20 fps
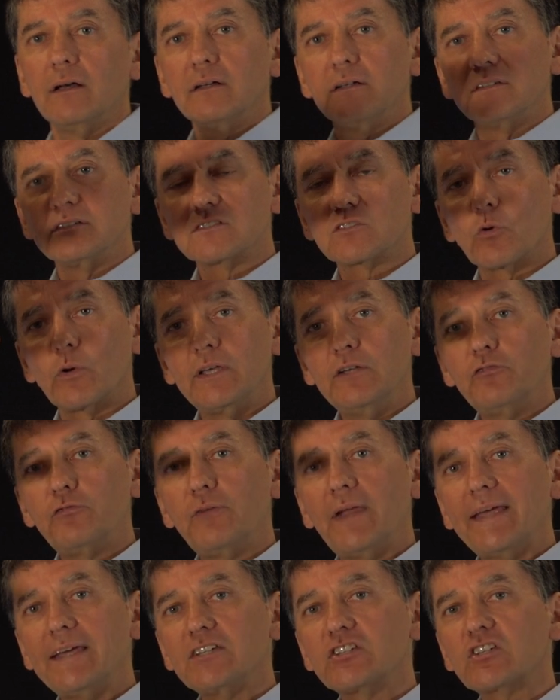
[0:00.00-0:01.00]
So
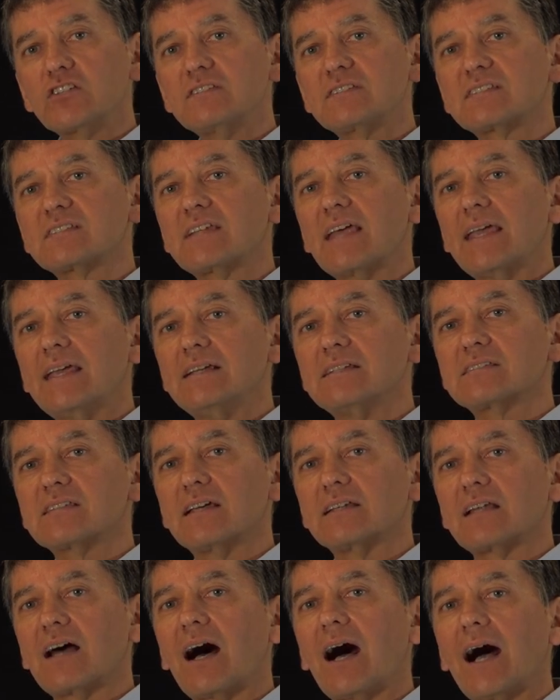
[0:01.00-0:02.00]
inflation stays
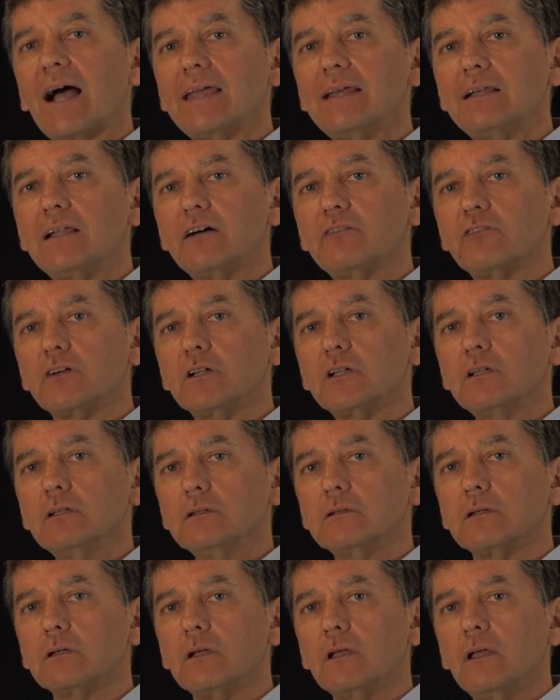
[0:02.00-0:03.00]
at a high
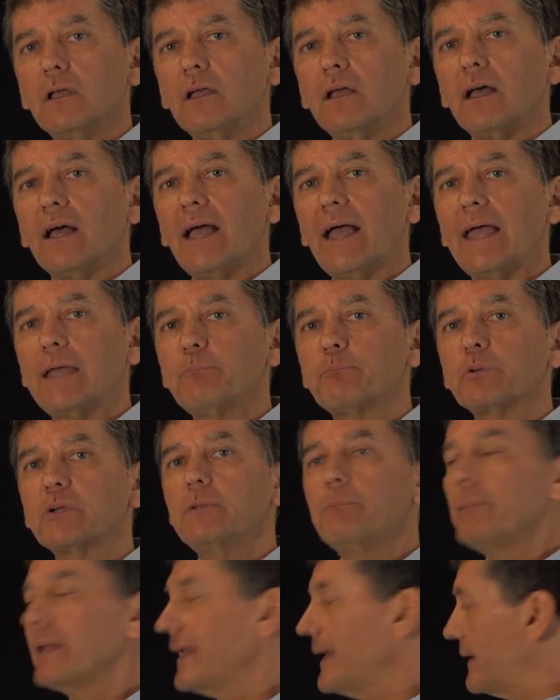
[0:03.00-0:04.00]
level and
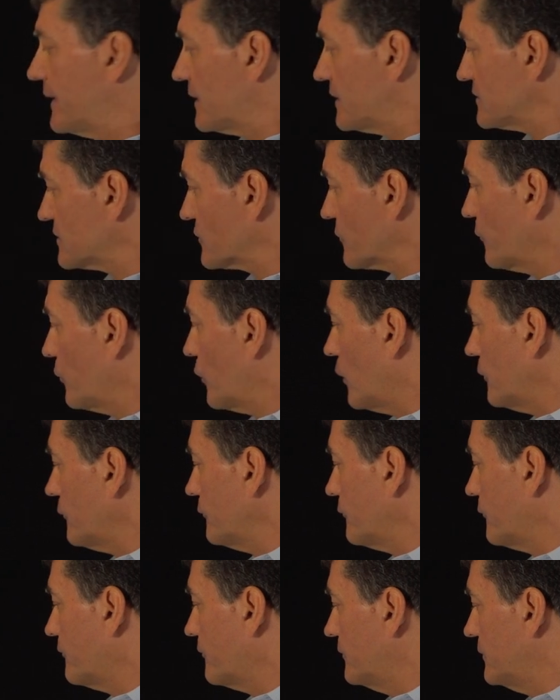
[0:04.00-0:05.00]
prepares
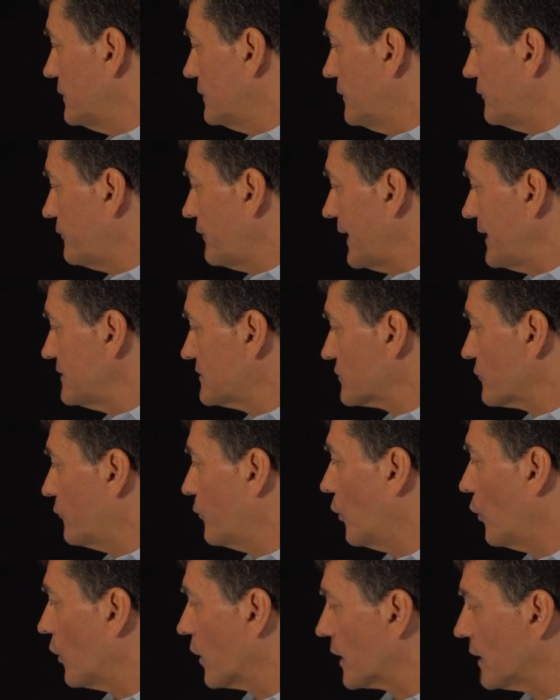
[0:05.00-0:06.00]
for phase
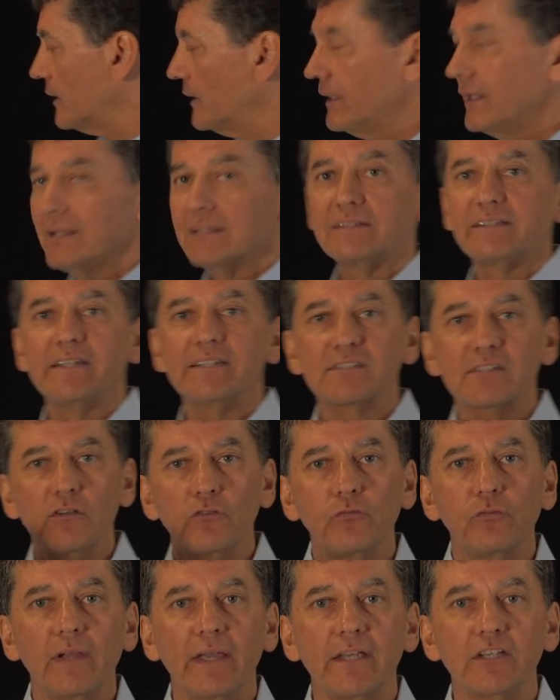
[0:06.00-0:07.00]
4,
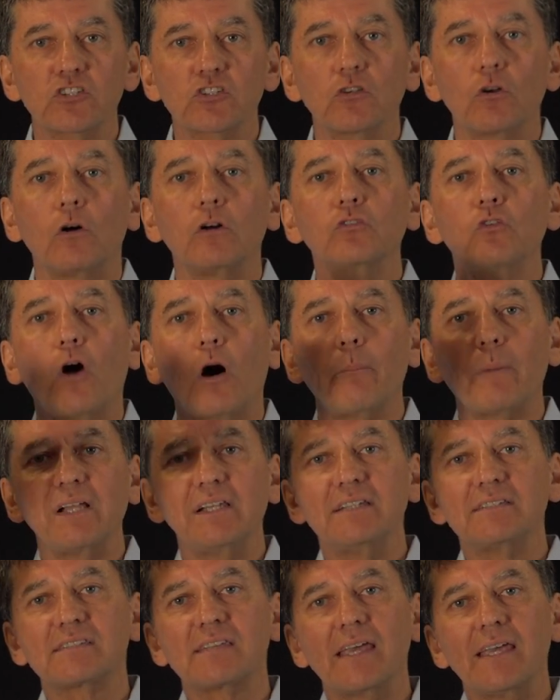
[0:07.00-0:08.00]
disinflation or
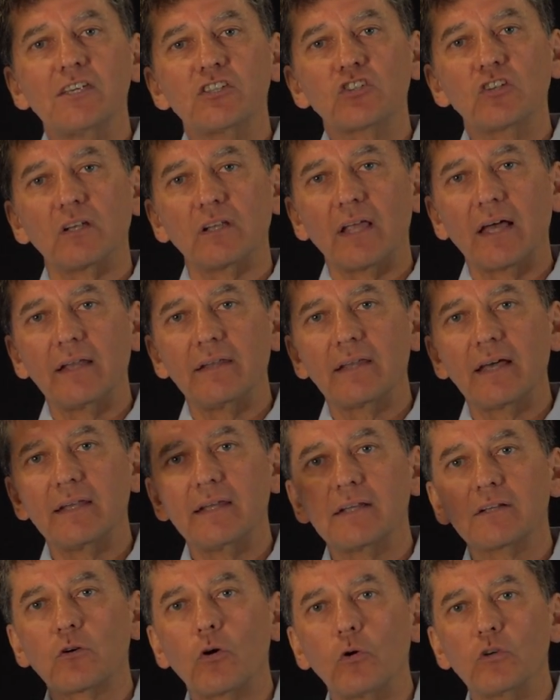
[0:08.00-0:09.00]
normalization, and then
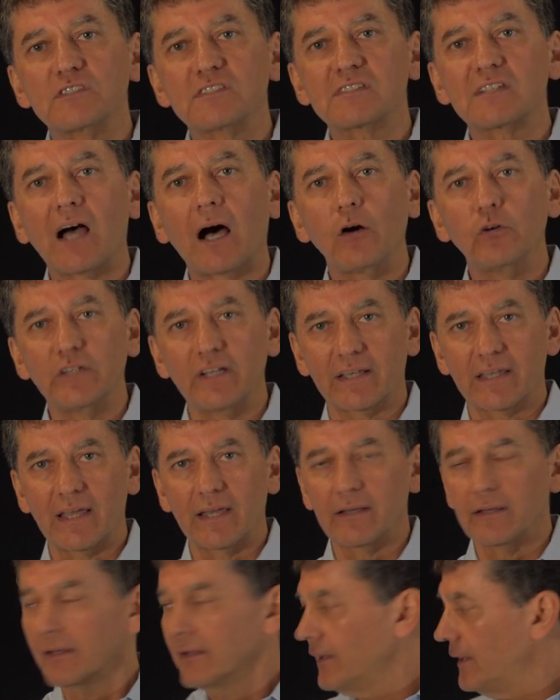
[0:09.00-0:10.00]
it goes down
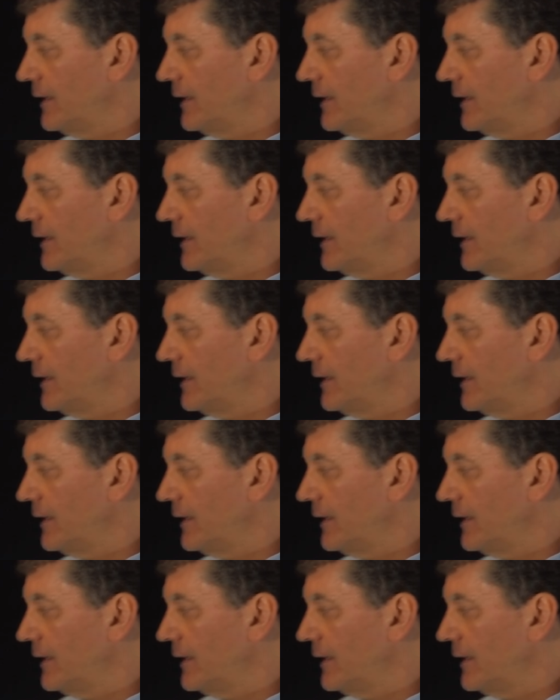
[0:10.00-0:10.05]
again.